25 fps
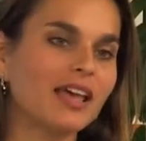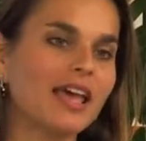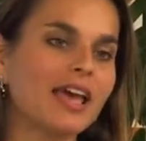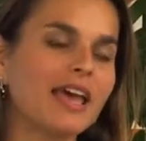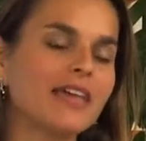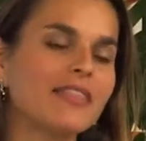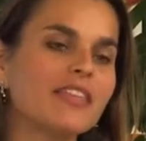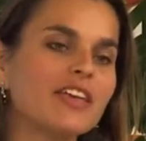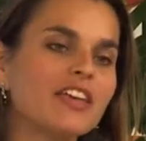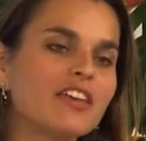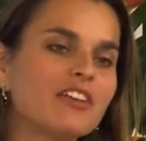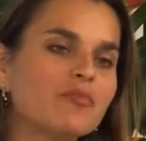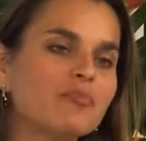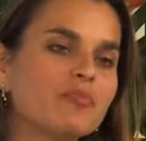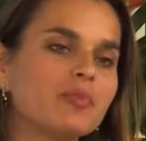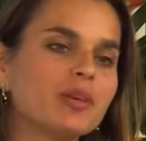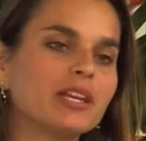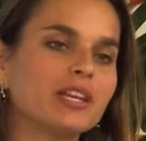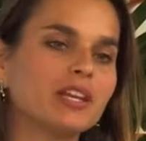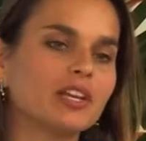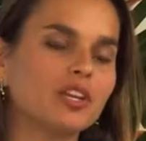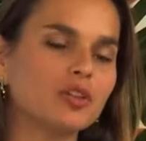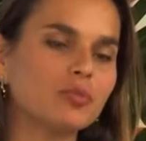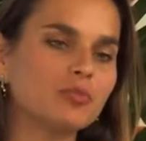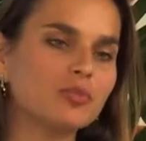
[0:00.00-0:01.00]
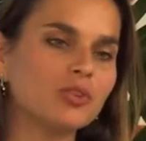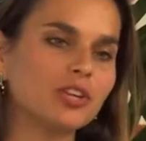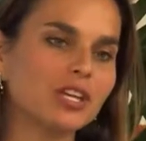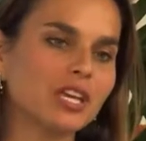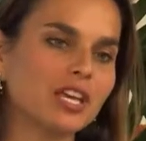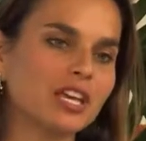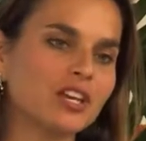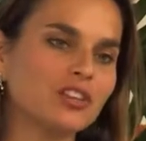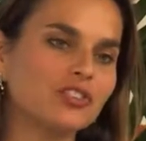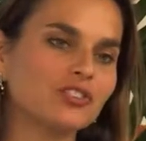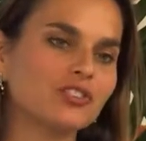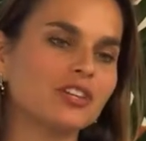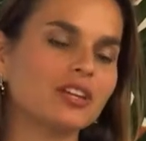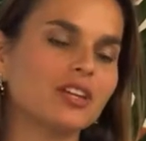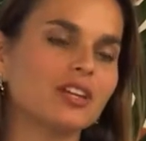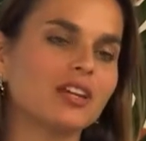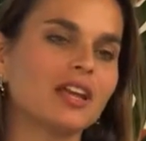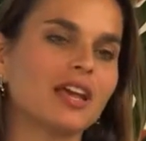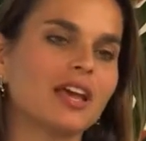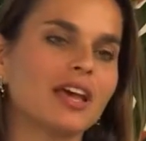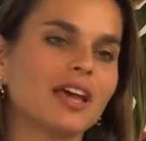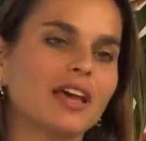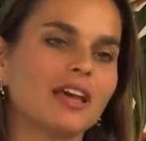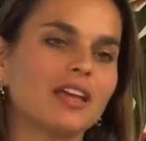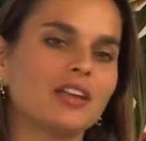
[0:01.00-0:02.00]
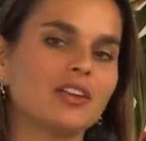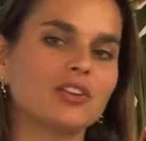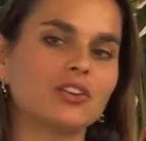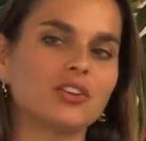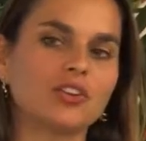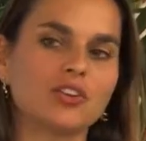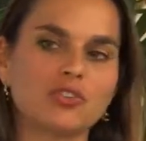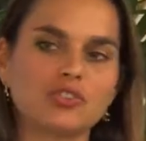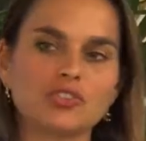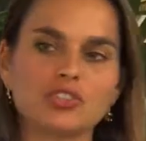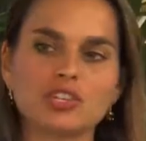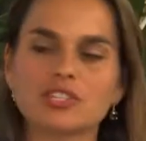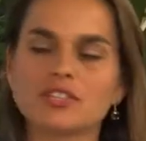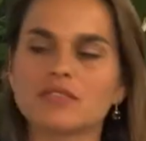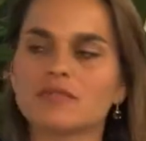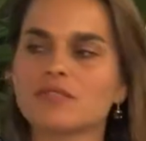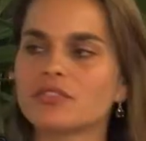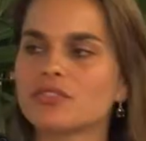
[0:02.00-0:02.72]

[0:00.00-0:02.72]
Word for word: and they've been in communication and negotiation.